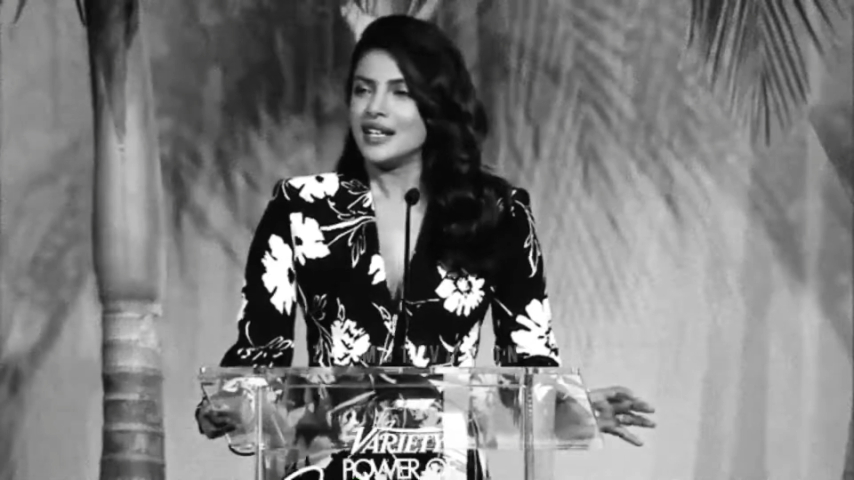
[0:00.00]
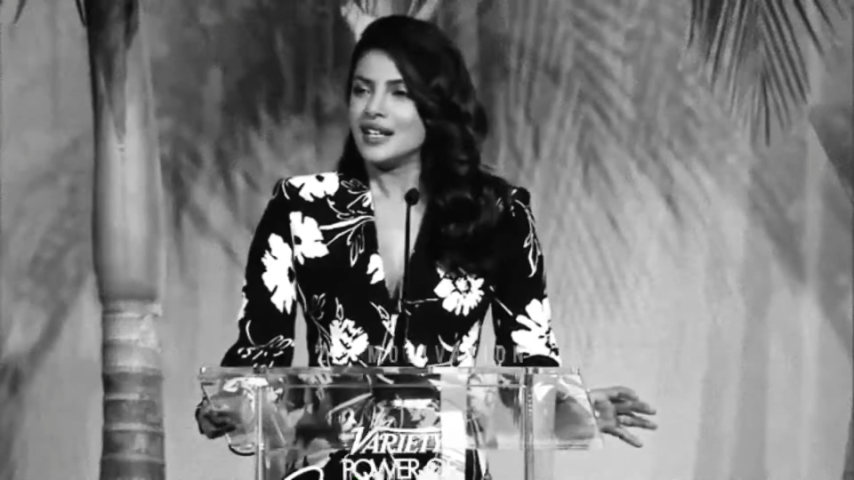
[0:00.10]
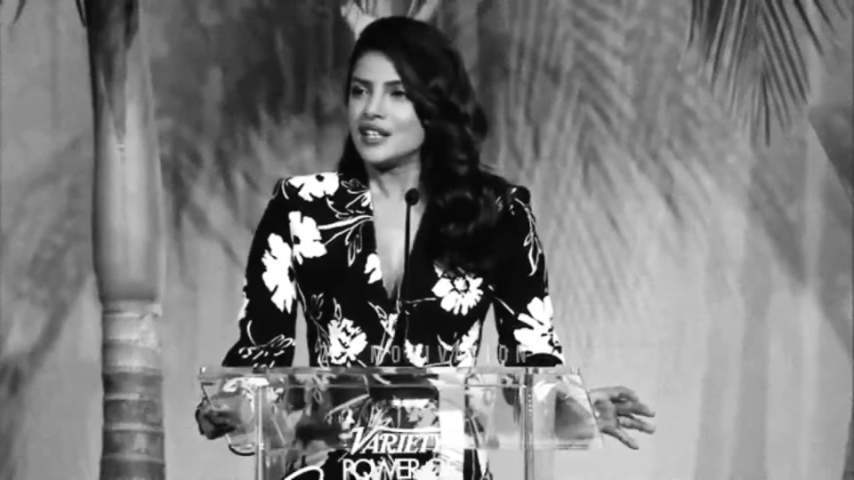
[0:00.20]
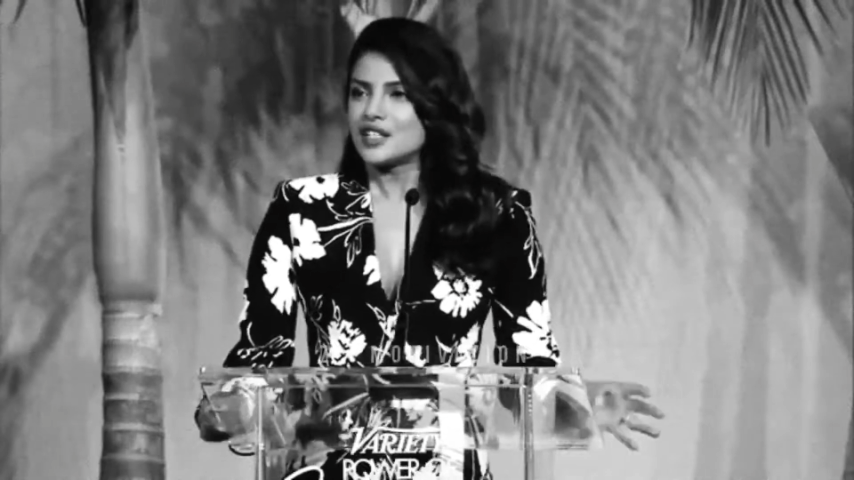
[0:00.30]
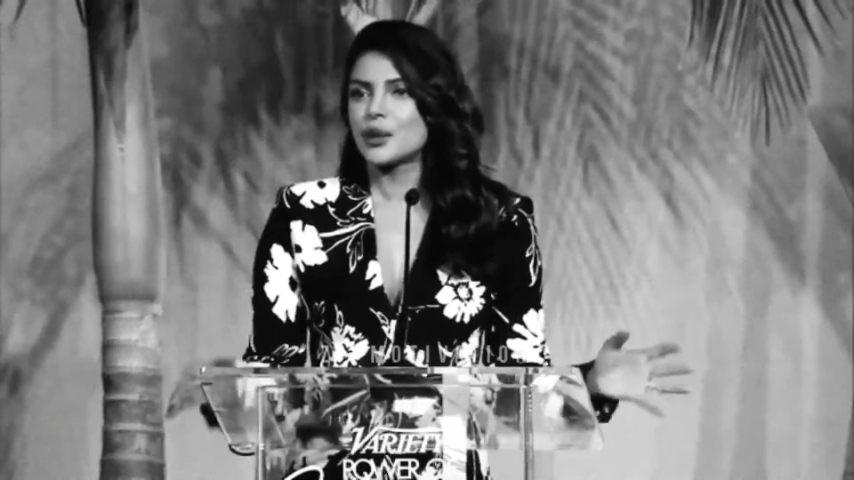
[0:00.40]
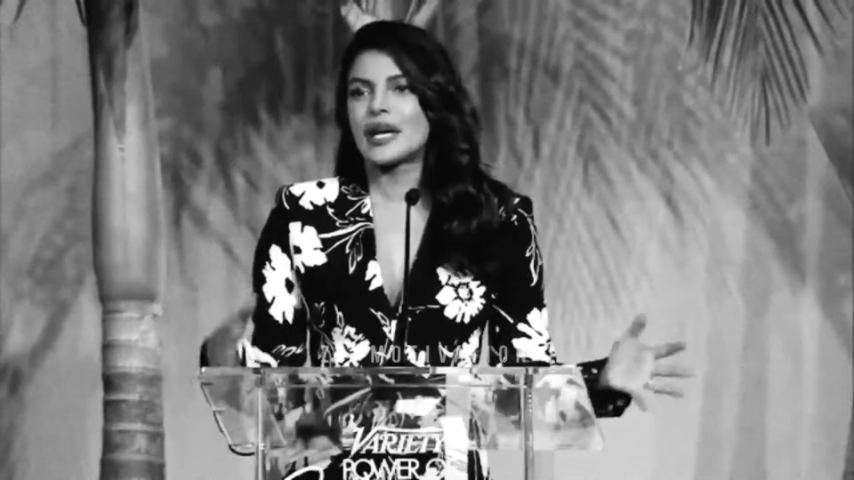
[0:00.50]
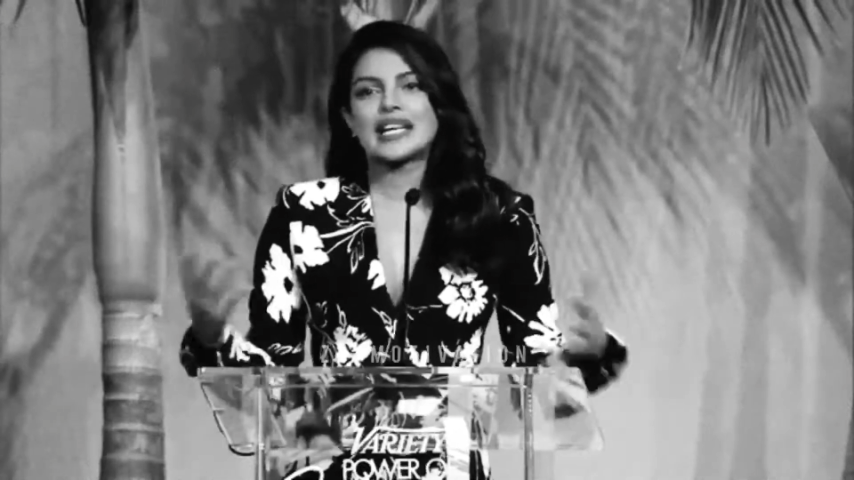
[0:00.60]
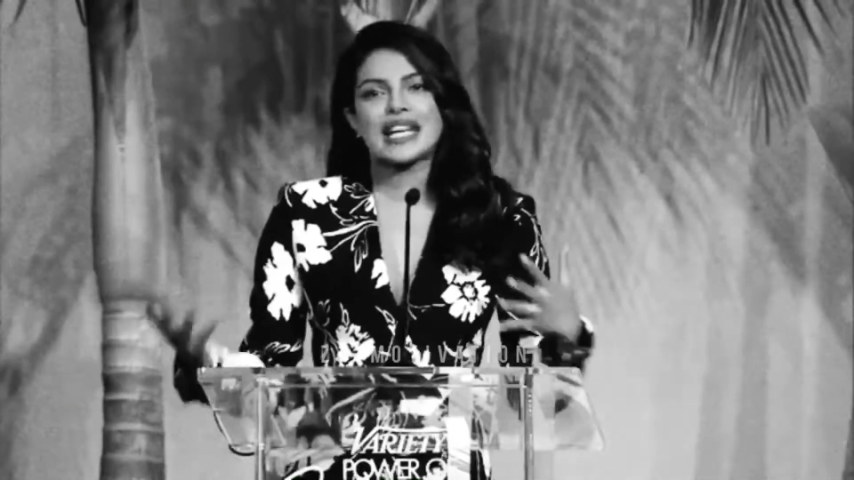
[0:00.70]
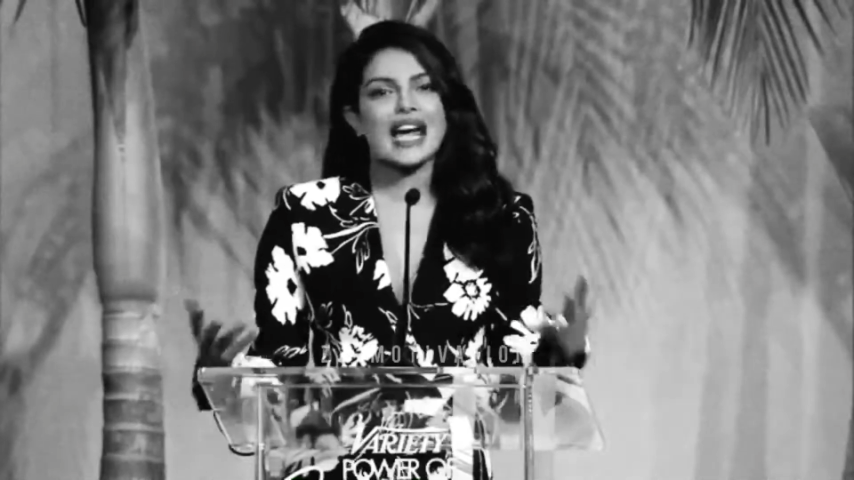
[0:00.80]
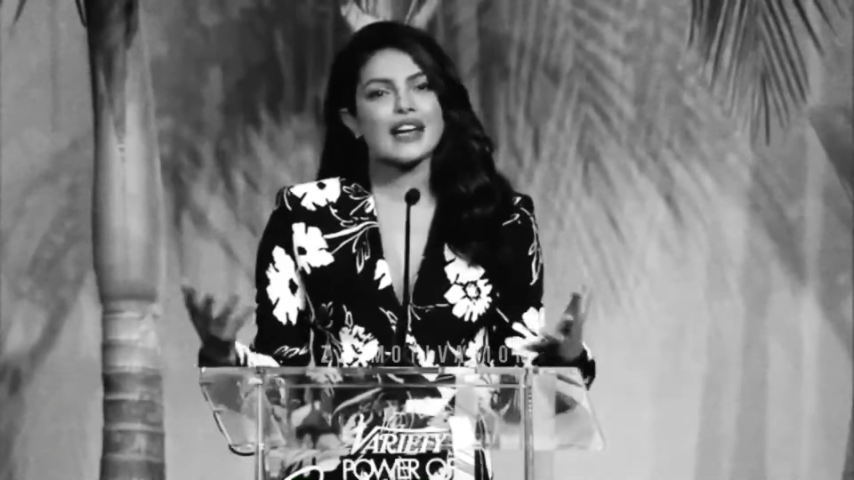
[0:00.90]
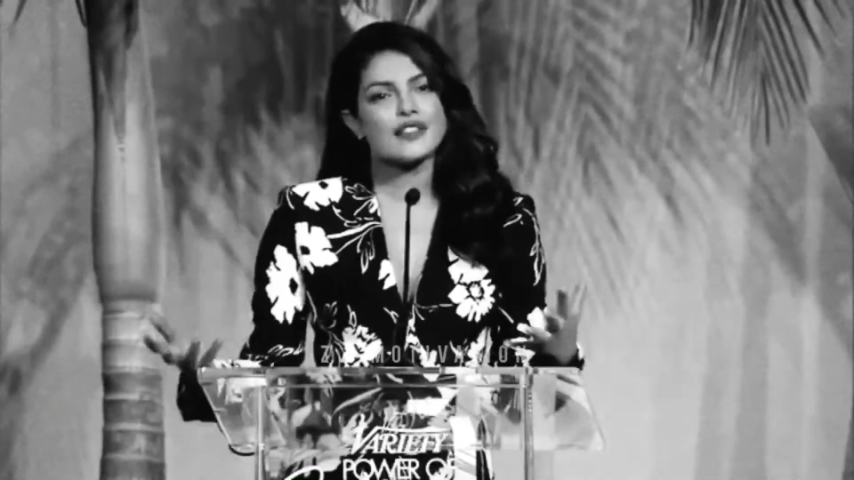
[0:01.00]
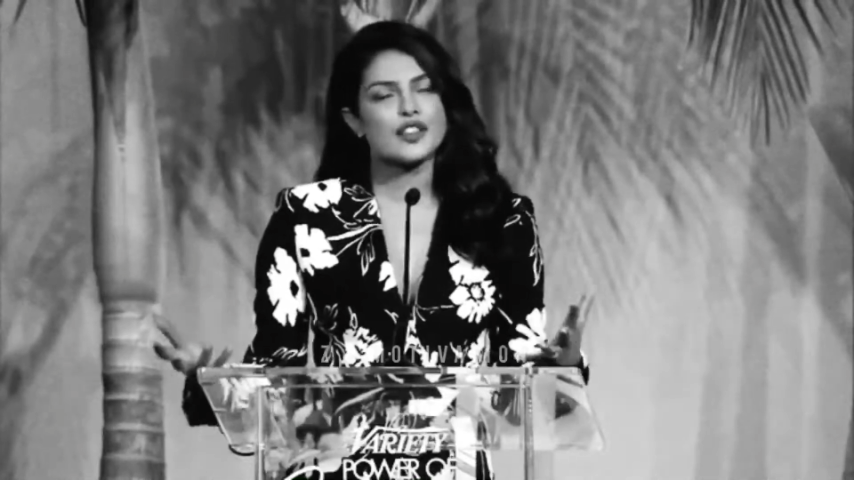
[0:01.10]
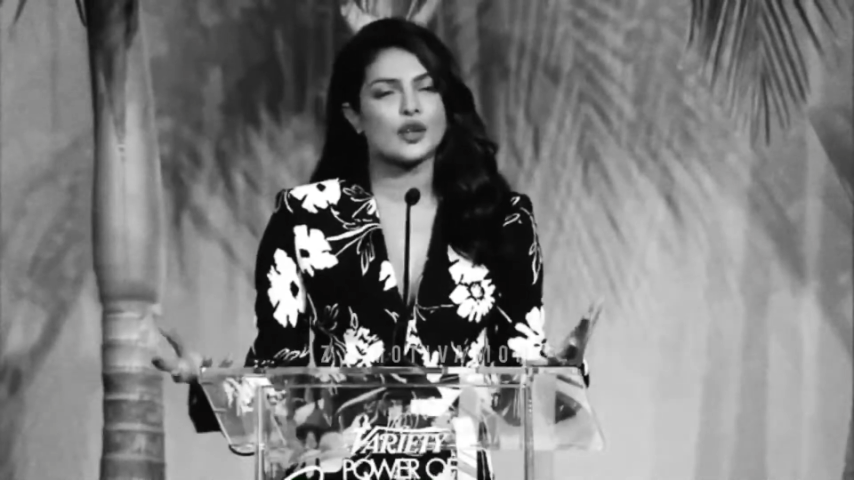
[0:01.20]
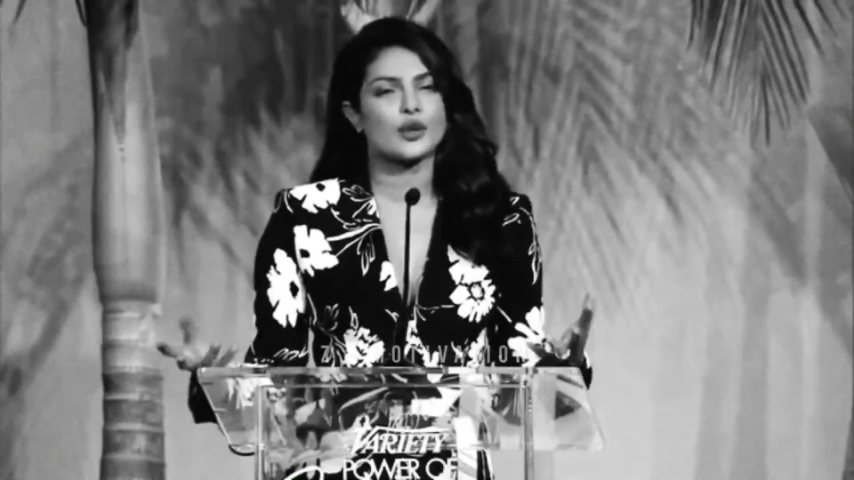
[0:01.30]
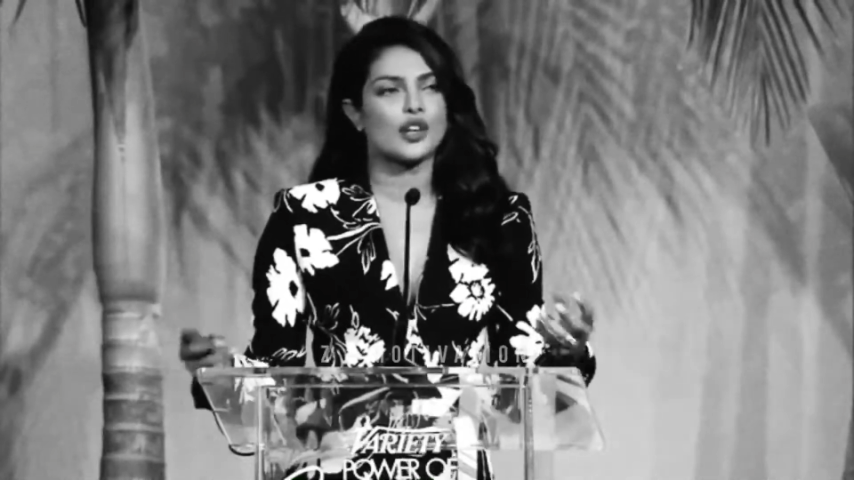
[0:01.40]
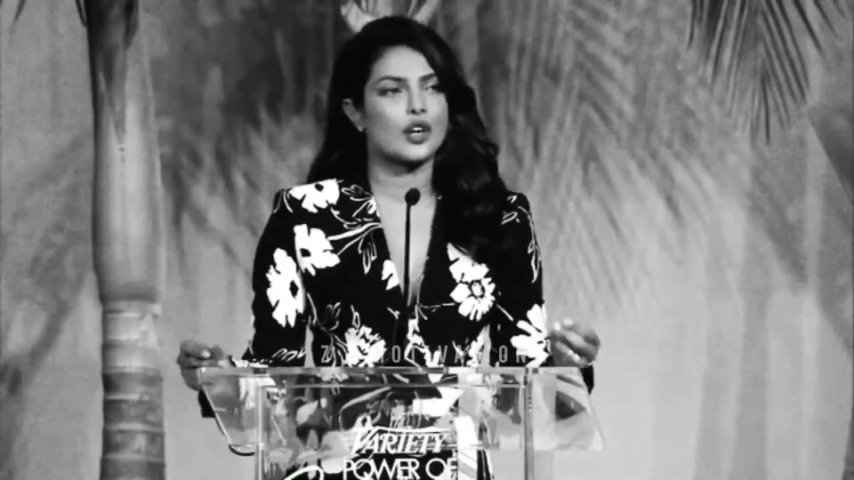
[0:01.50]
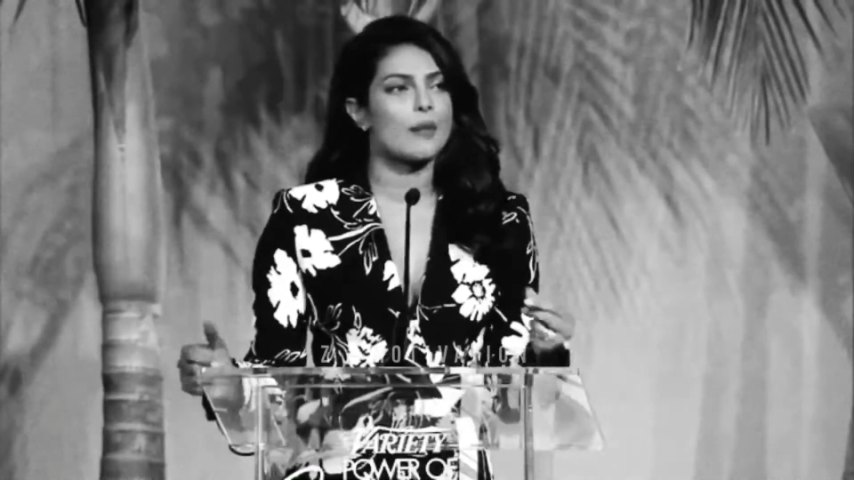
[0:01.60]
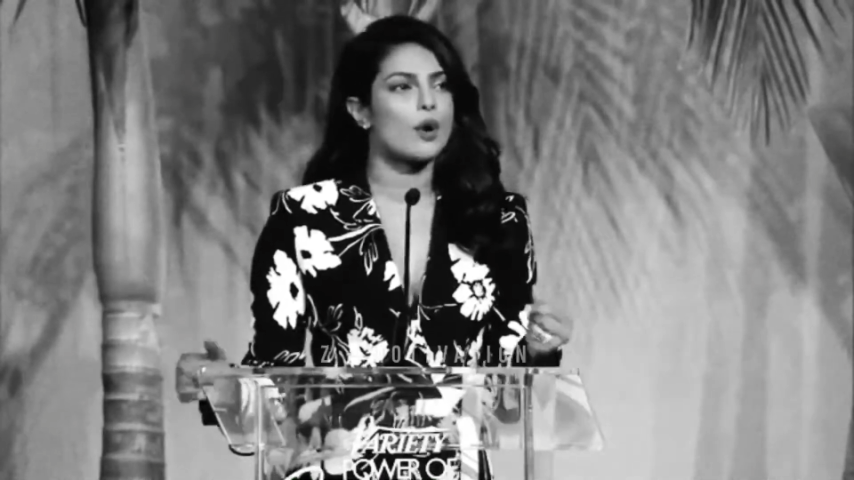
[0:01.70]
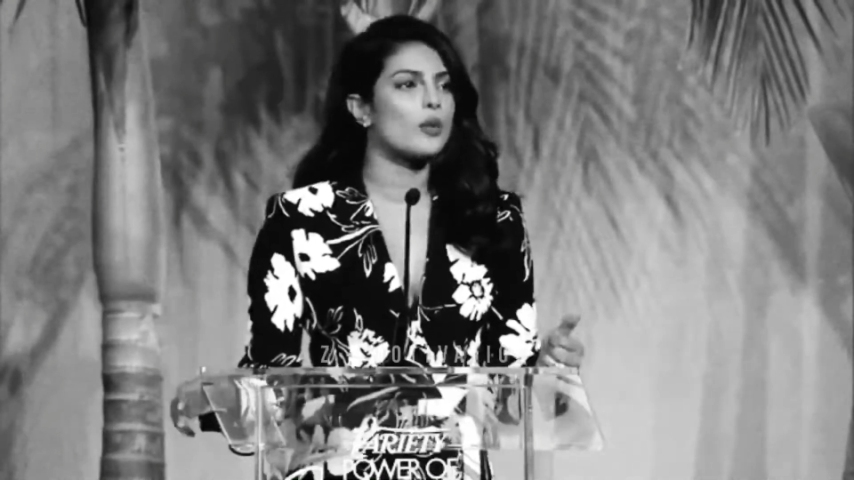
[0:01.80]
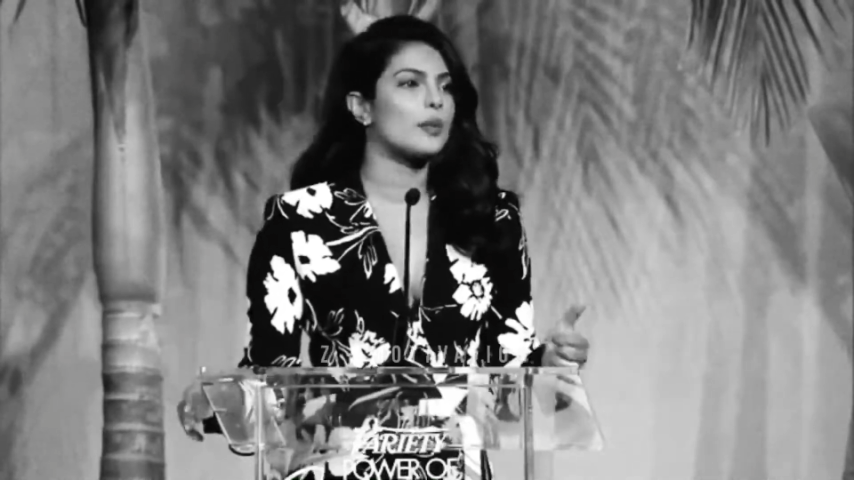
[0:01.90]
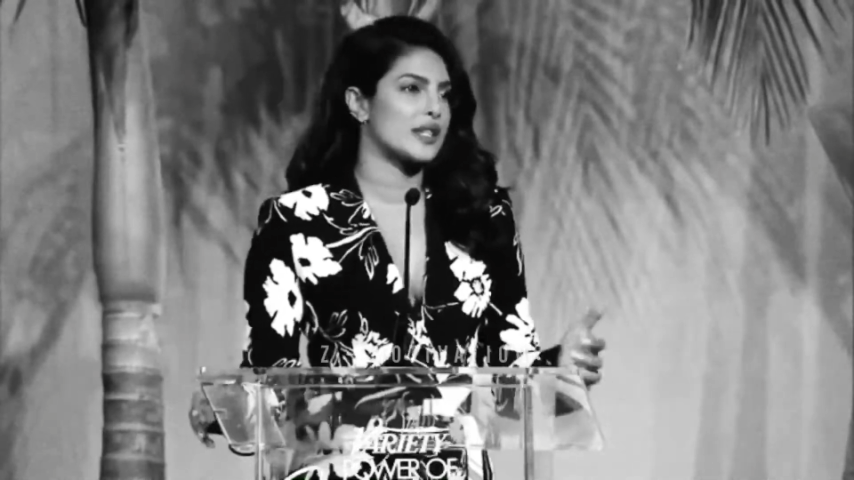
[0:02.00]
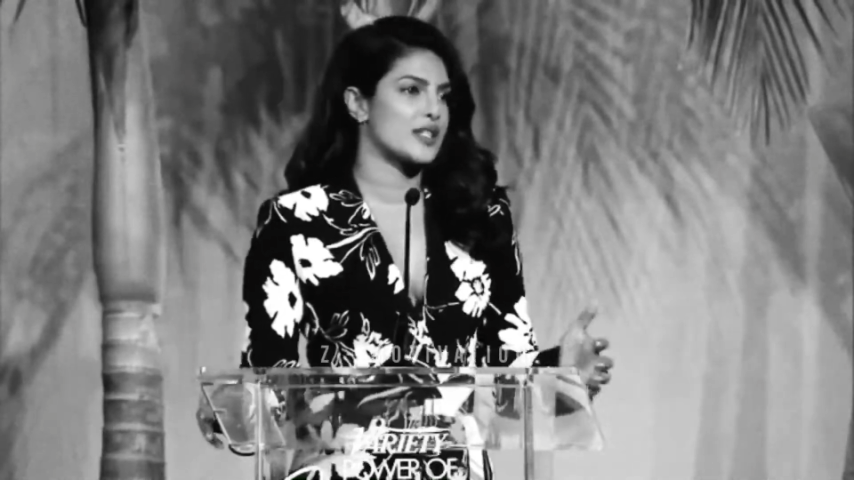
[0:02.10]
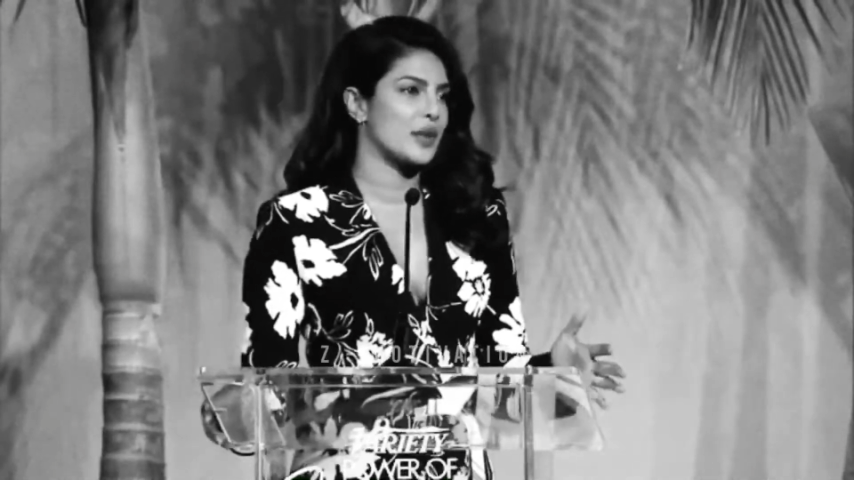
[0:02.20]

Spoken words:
So in life, there are moments